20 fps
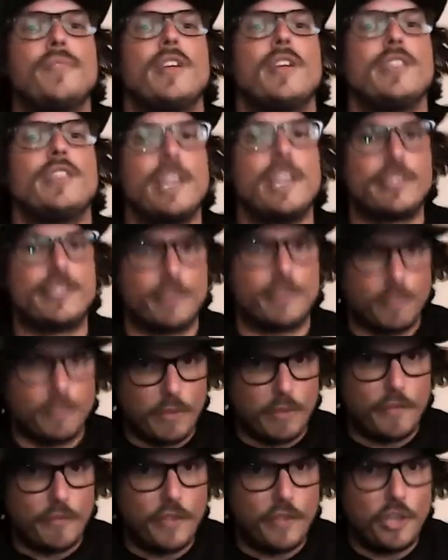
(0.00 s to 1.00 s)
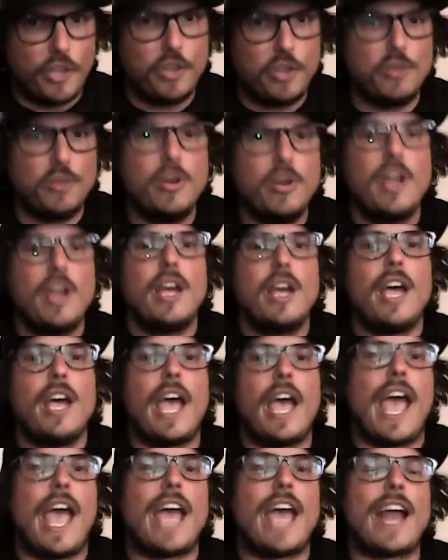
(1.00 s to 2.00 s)
this review,
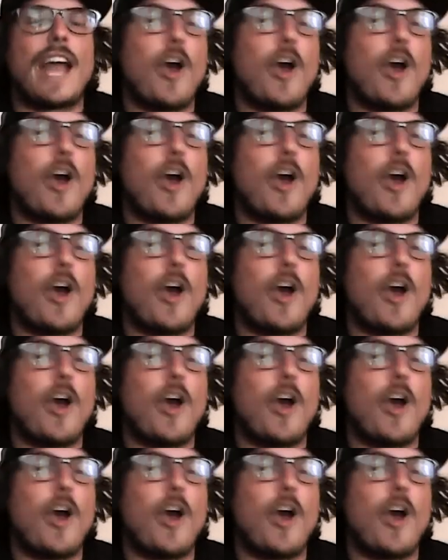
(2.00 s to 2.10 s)
and